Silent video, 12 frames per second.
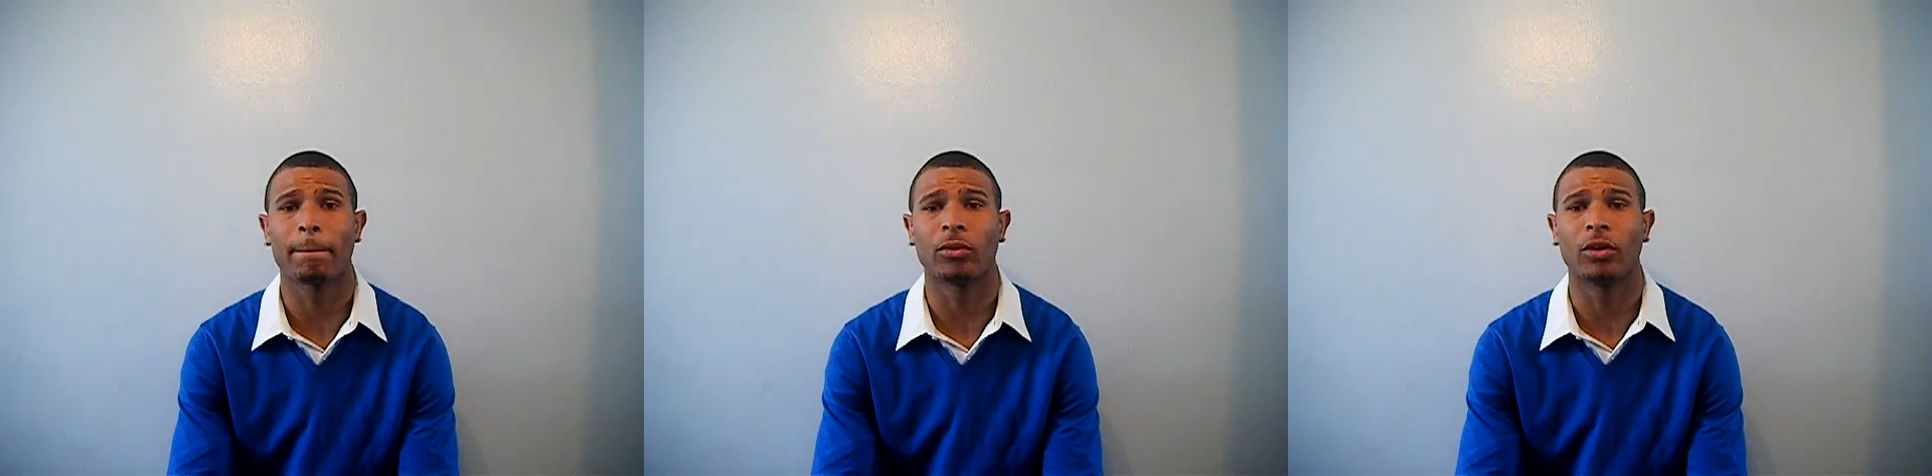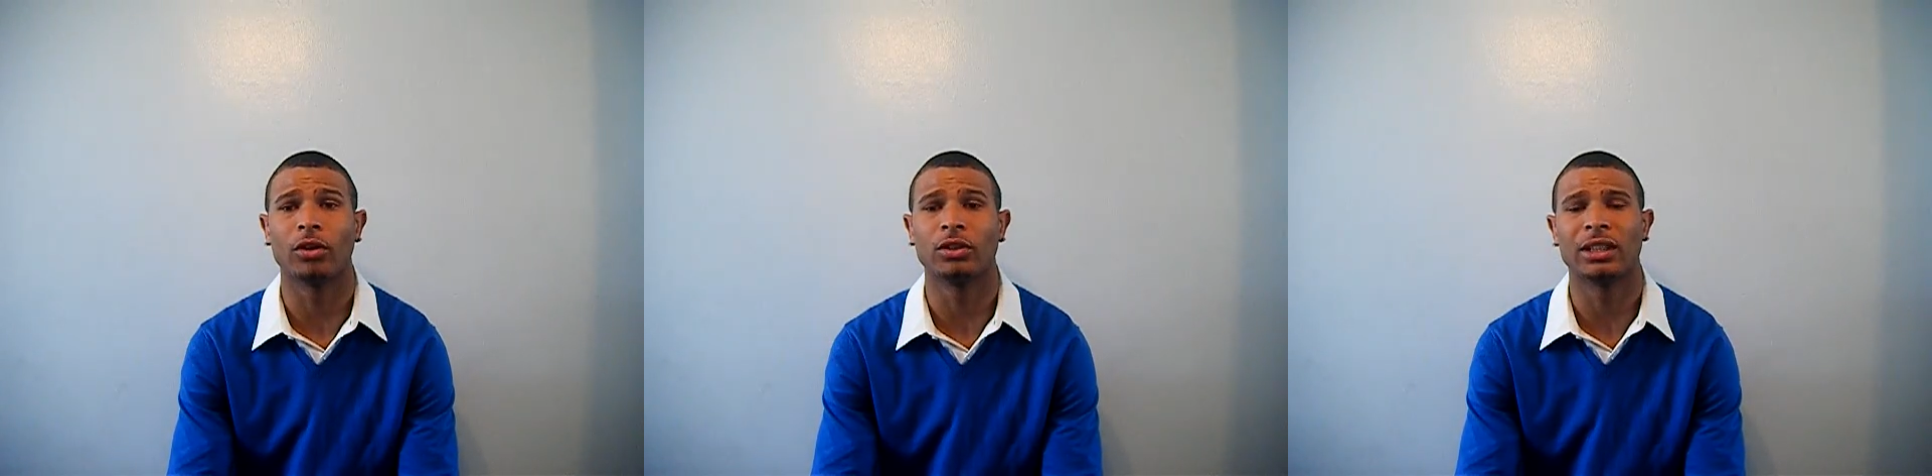You
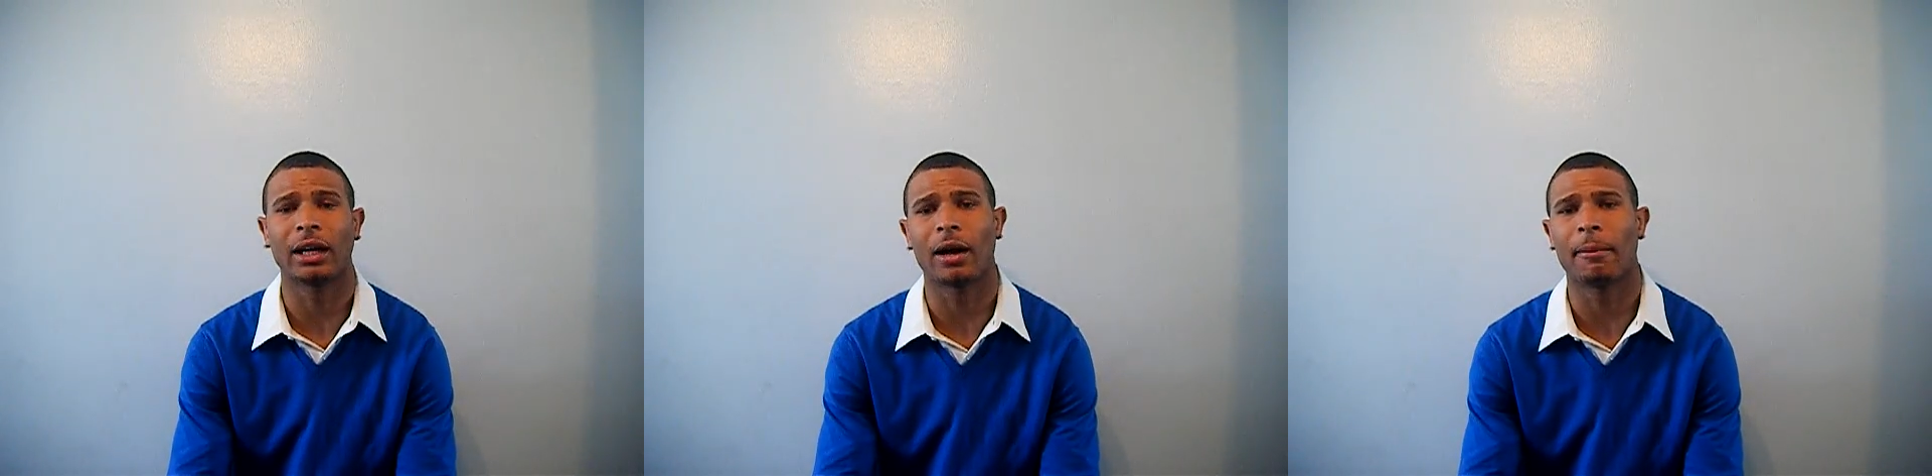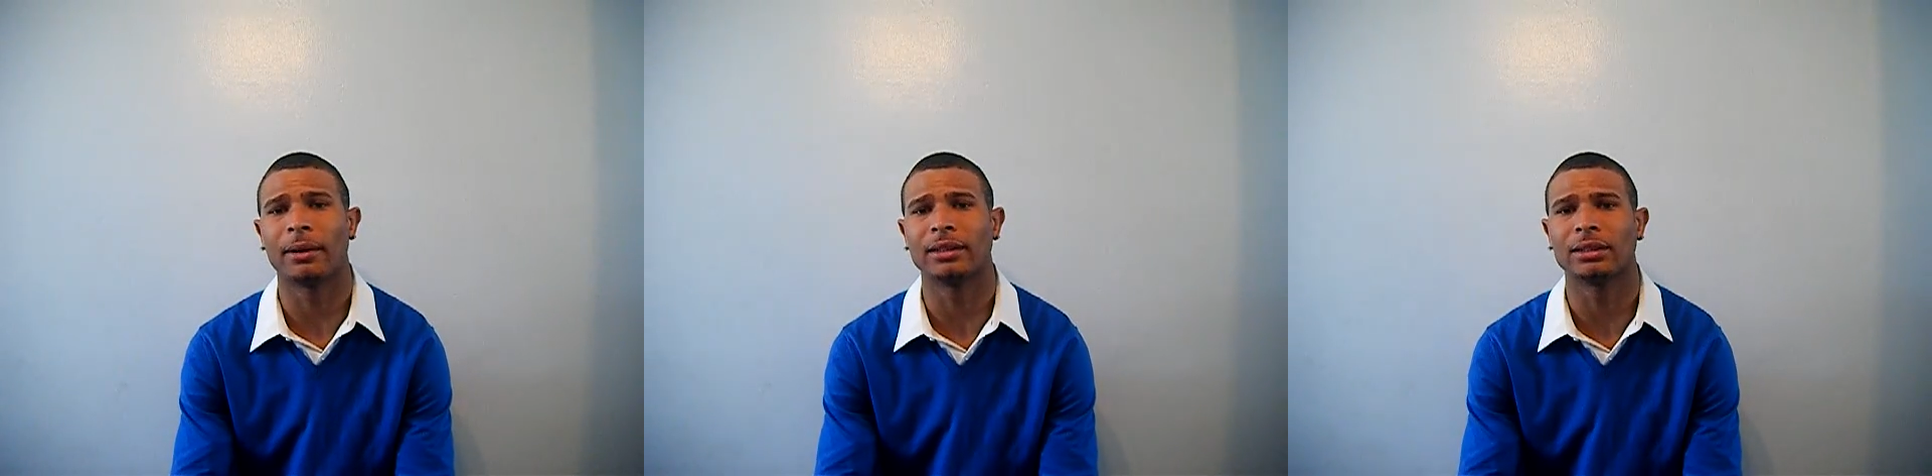know, check
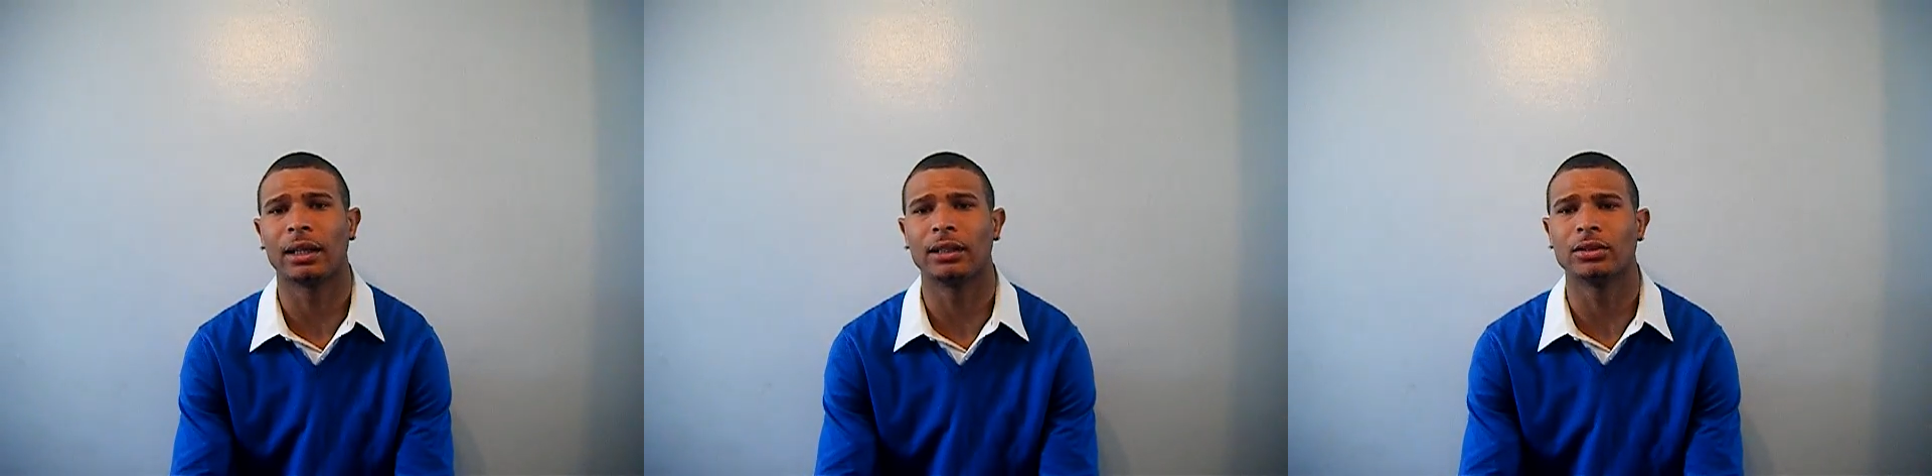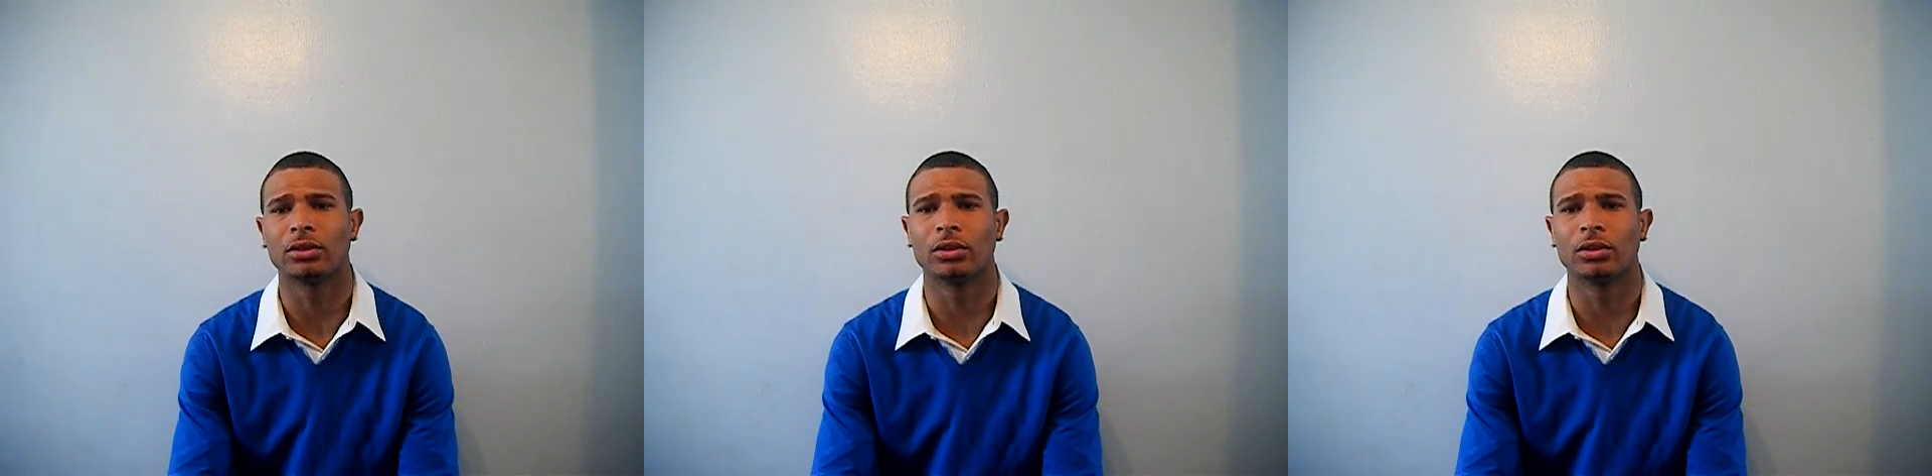out my sites